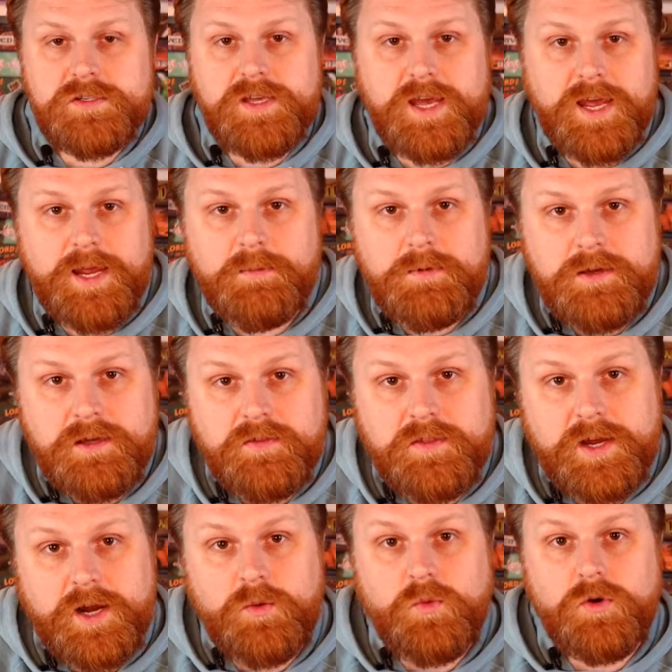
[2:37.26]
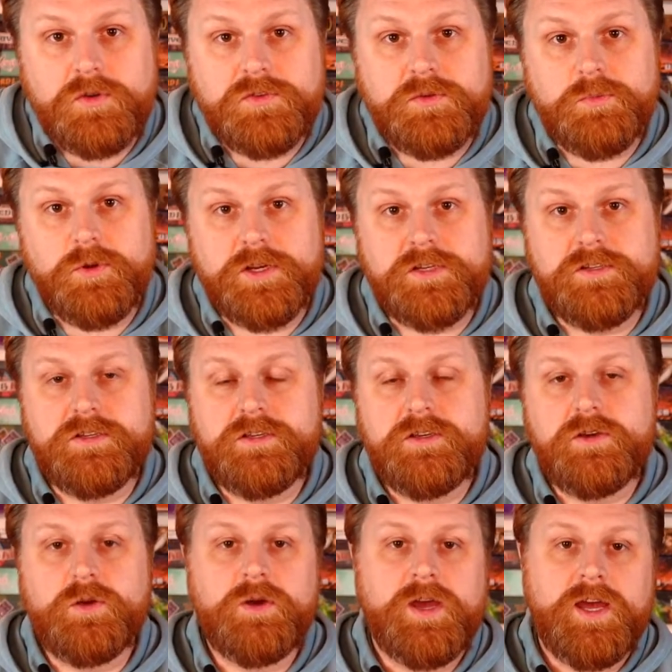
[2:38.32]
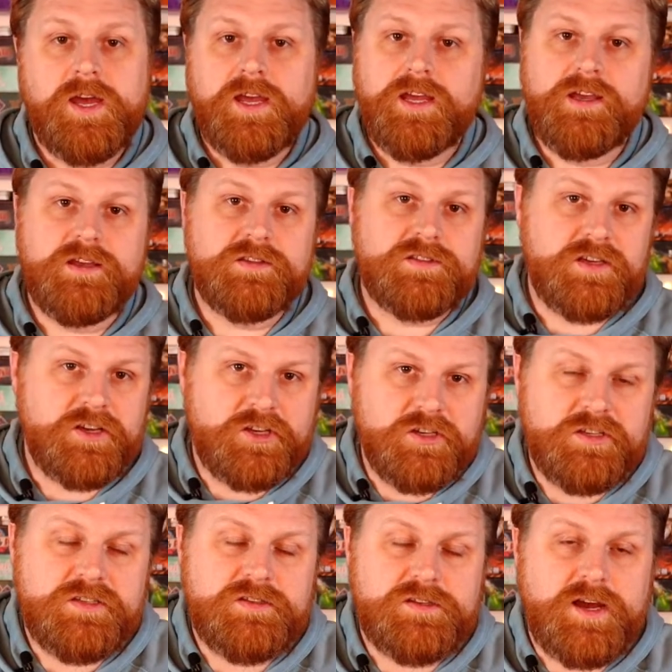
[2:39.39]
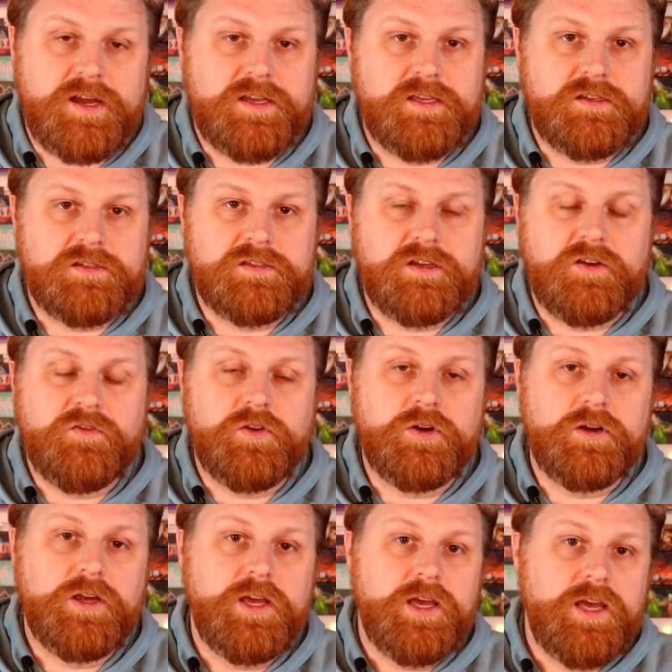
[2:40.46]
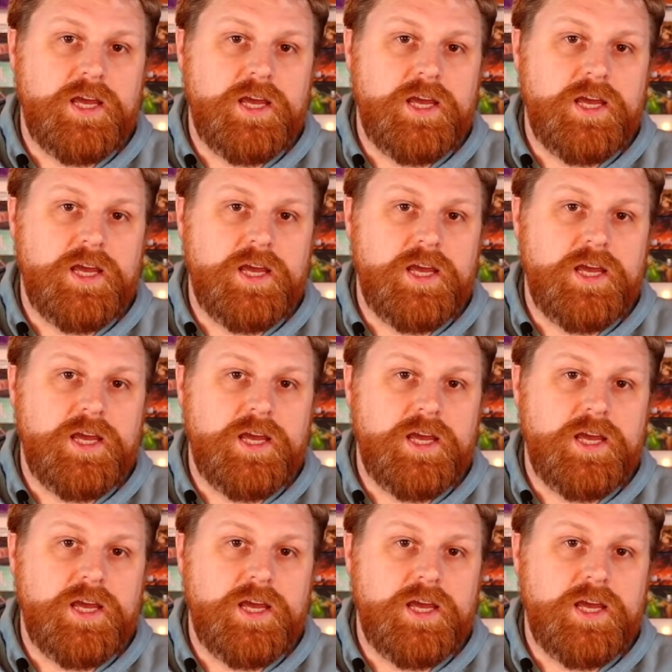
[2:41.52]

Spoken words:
game that I want to bring to you is a good stocking stuffer.